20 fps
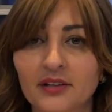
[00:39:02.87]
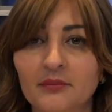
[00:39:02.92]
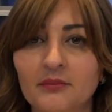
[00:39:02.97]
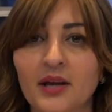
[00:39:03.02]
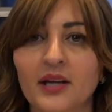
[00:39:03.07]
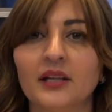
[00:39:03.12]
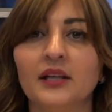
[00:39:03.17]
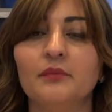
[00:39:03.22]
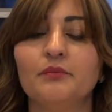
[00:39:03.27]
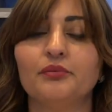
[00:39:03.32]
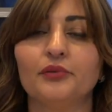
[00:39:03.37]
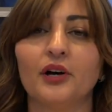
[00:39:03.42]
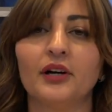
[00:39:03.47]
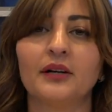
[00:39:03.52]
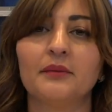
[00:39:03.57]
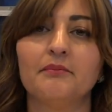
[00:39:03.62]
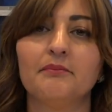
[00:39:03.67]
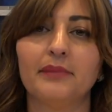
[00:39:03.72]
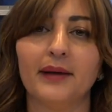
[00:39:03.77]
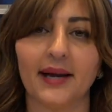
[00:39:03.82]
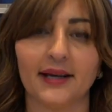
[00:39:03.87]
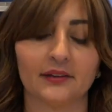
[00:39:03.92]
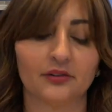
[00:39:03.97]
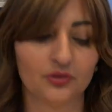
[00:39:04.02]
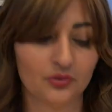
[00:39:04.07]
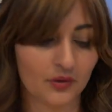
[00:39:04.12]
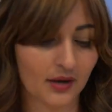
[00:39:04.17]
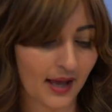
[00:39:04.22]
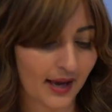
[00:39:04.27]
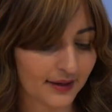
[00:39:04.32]
him and he brought him back
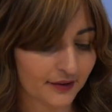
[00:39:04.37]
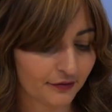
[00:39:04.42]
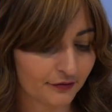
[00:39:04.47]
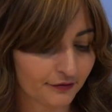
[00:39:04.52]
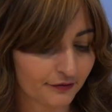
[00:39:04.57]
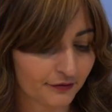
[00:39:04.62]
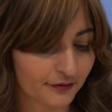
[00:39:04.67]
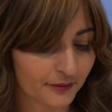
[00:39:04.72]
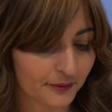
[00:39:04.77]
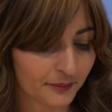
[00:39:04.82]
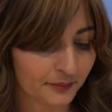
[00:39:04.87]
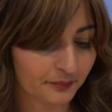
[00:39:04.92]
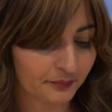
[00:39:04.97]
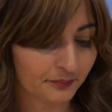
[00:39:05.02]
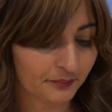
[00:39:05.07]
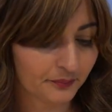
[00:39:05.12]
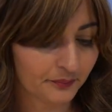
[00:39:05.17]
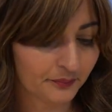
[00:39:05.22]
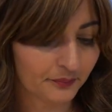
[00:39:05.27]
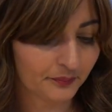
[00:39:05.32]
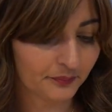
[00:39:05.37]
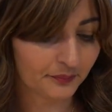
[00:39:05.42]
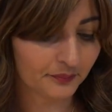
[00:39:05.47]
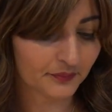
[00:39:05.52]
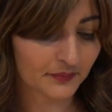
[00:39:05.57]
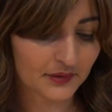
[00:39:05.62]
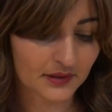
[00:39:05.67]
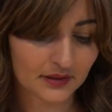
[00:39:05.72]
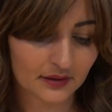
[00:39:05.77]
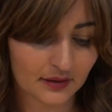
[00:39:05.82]
to life.
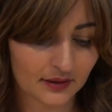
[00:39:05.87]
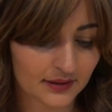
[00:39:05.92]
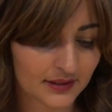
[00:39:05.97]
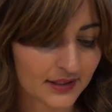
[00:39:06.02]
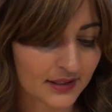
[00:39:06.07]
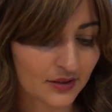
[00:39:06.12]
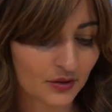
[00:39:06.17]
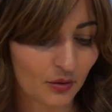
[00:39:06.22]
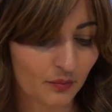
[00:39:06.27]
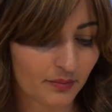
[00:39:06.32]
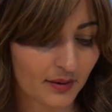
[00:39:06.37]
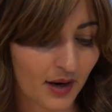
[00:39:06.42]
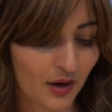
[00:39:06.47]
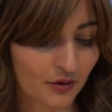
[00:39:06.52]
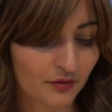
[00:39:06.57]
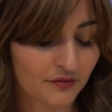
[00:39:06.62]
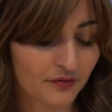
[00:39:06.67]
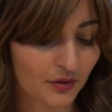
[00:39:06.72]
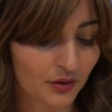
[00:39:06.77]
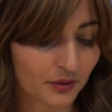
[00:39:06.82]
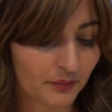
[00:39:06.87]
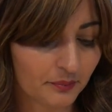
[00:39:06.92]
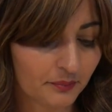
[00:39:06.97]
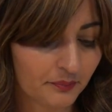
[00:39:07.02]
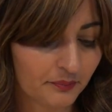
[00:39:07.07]
Oh, it's so powerful.